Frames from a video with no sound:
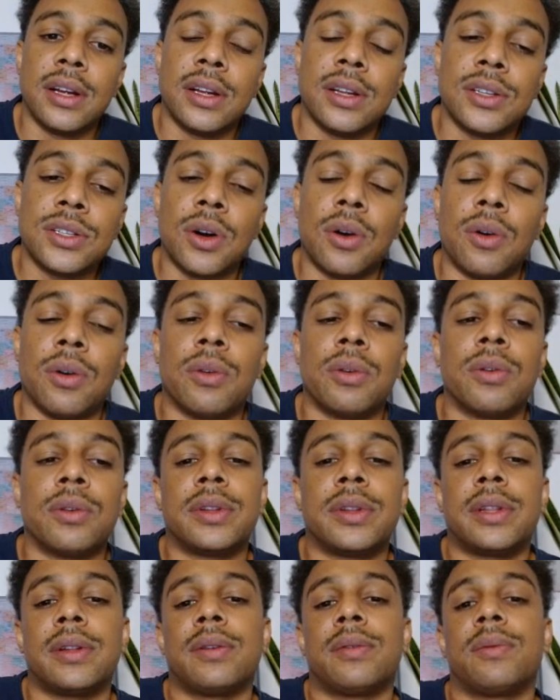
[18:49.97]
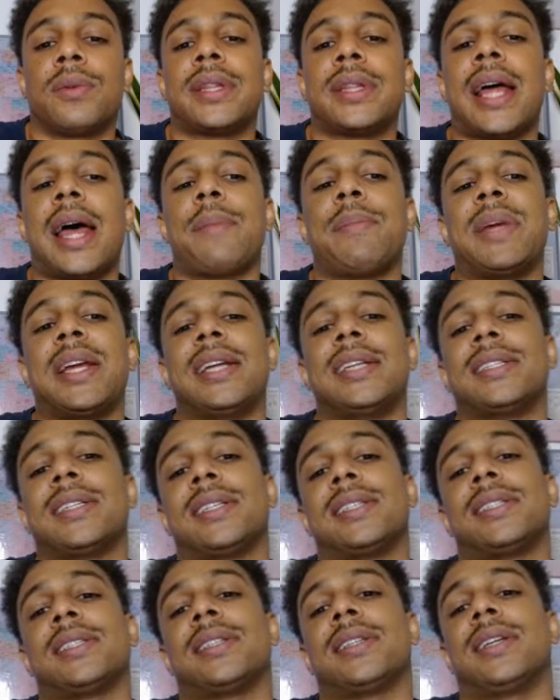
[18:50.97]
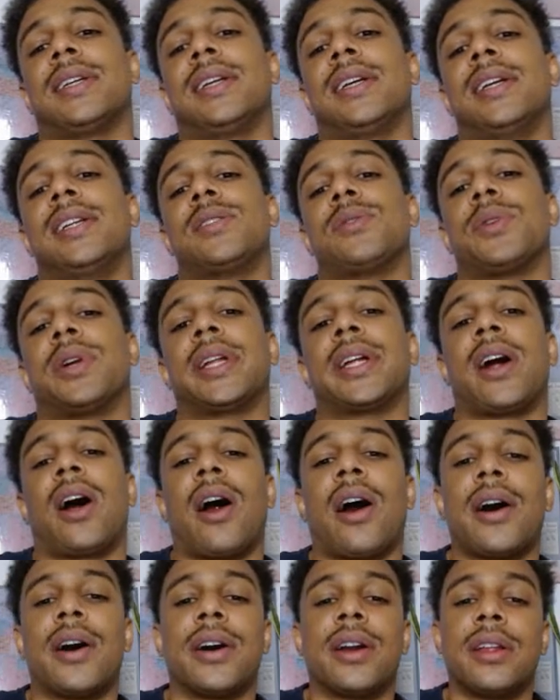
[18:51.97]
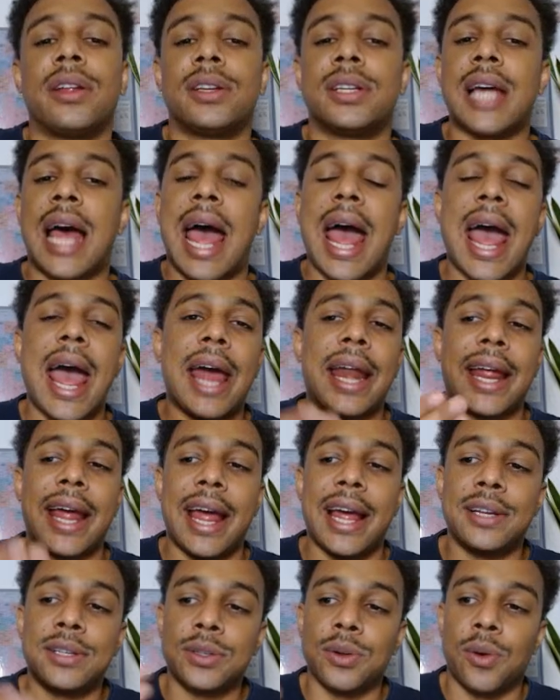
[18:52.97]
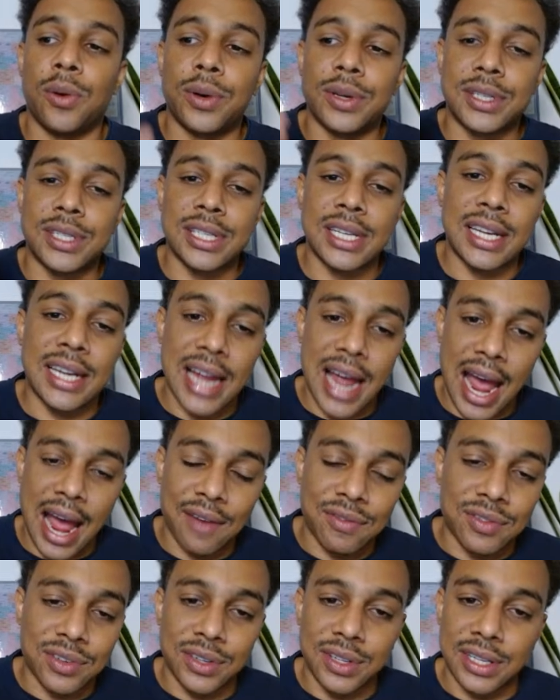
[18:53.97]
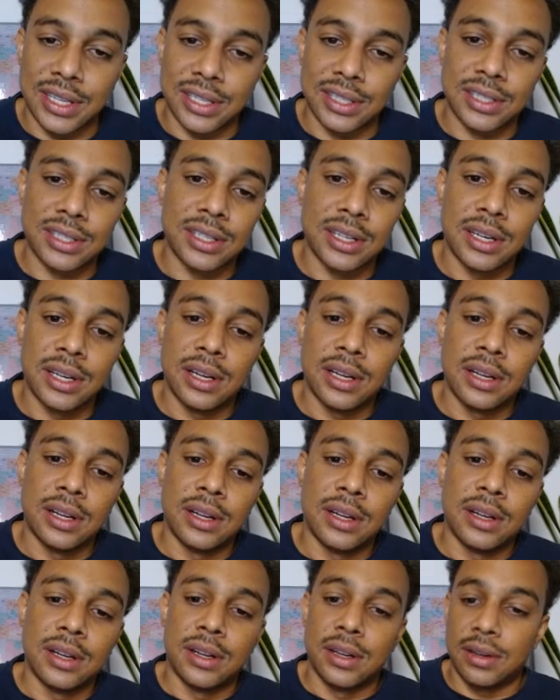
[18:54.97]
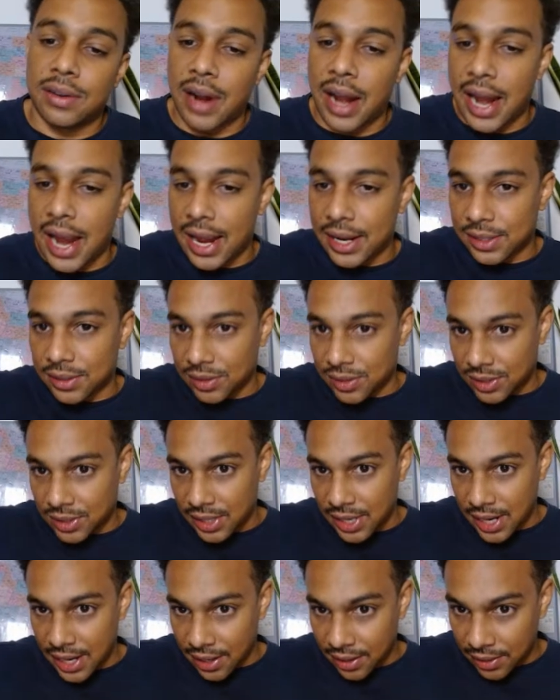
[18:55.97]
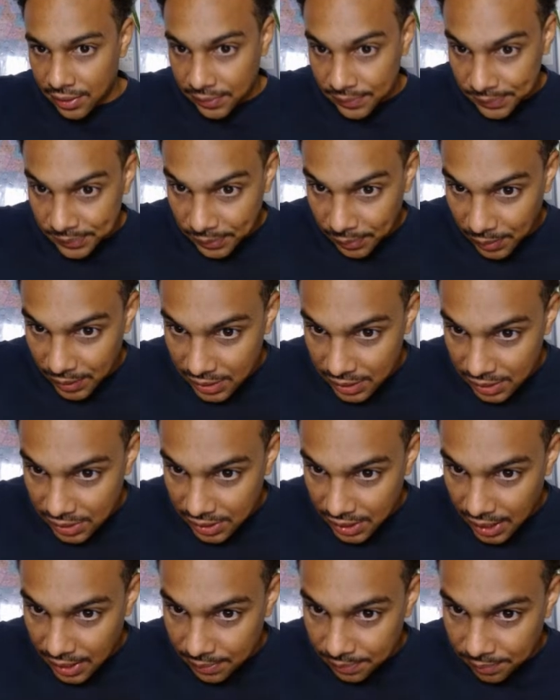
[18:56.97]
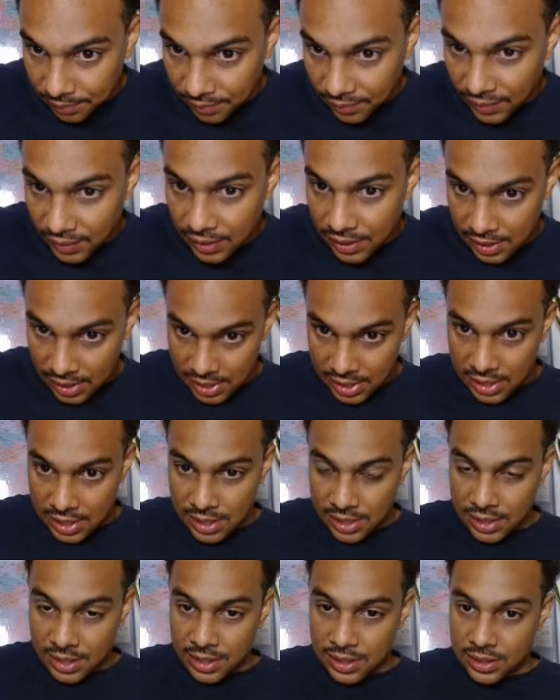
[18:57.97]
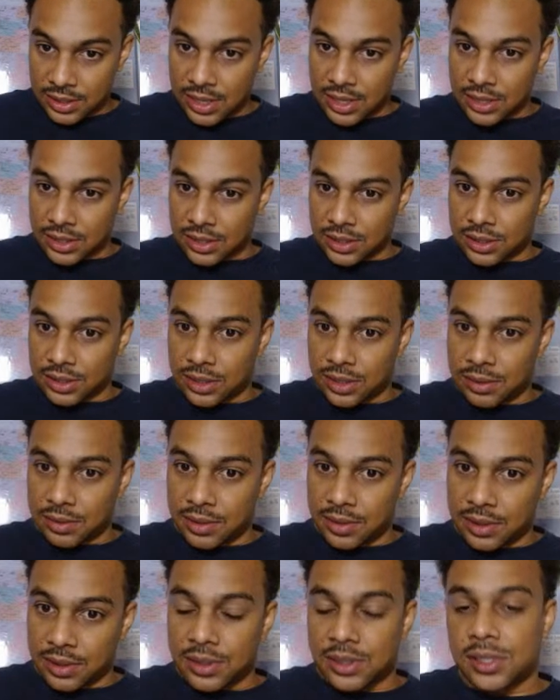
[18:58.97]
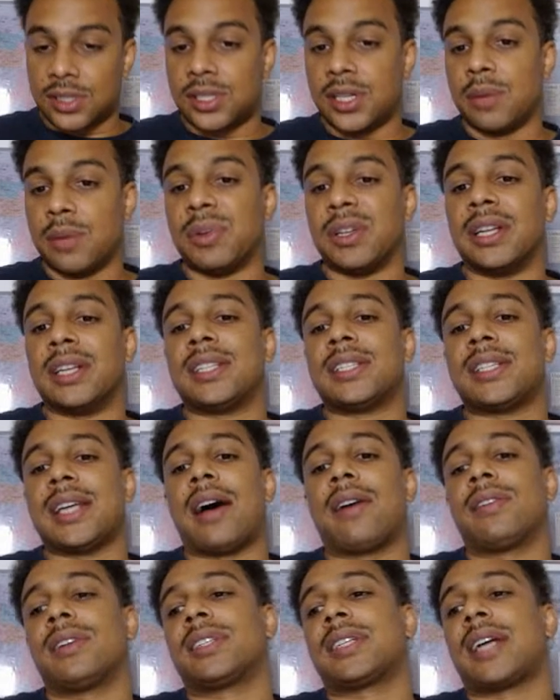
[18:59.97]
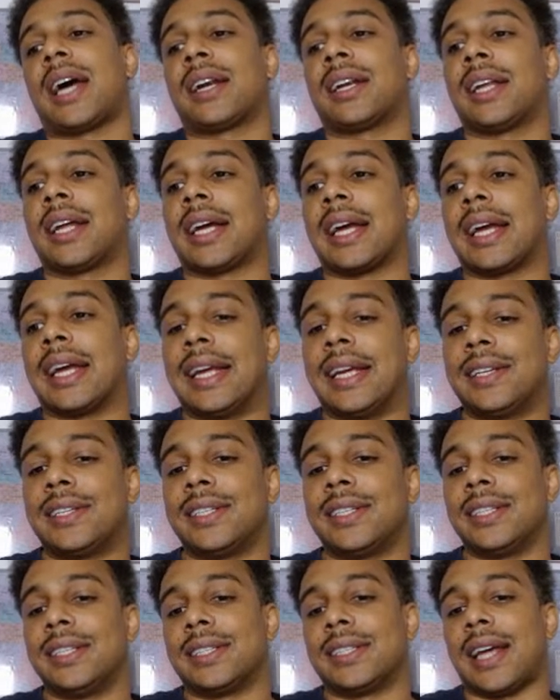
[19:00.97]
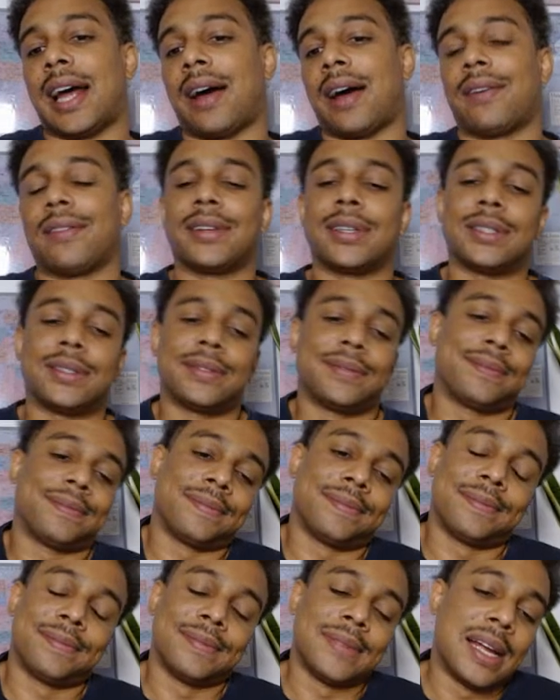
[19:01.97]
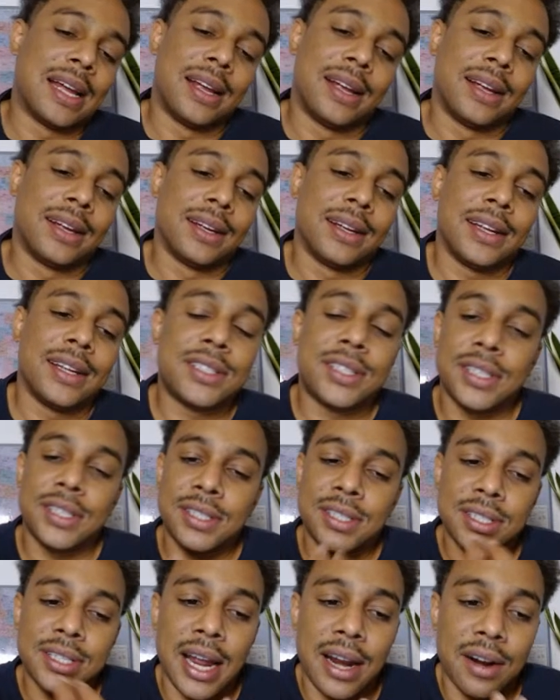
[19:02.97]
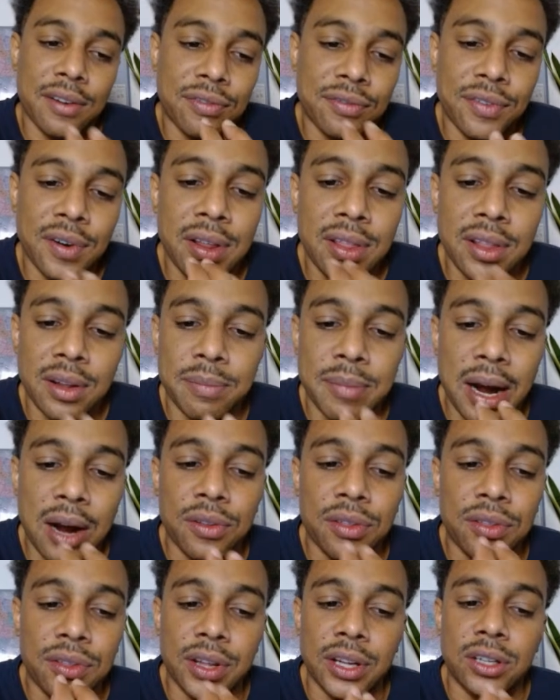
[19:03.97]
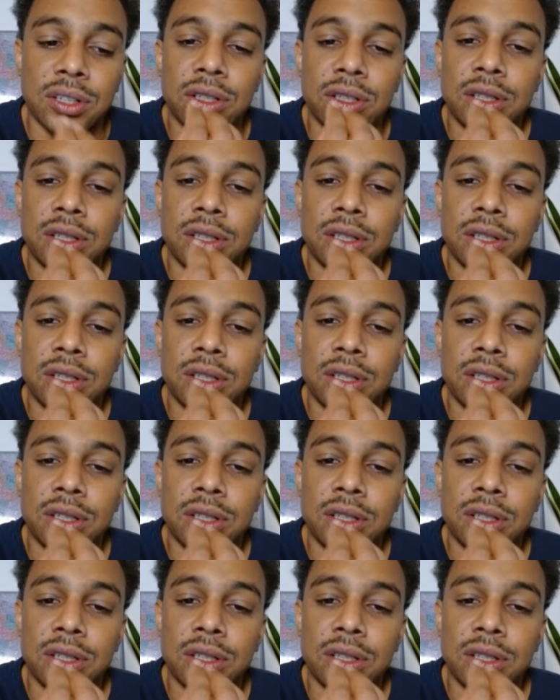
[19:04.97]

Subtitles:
So what that means is it's really hard to add S or Z after this, right? As you see here, what does it say? It says sibilant sound is kind of like a hissing sound. It's just this kind of front of the mouth thing.